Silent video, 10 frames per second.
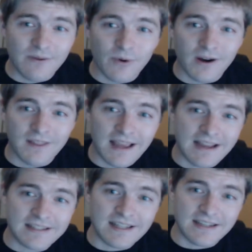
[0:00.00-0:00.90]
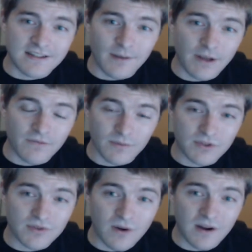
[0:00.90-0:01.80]
where the AC is coming from
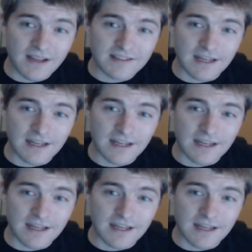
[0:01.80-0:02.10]
strongest,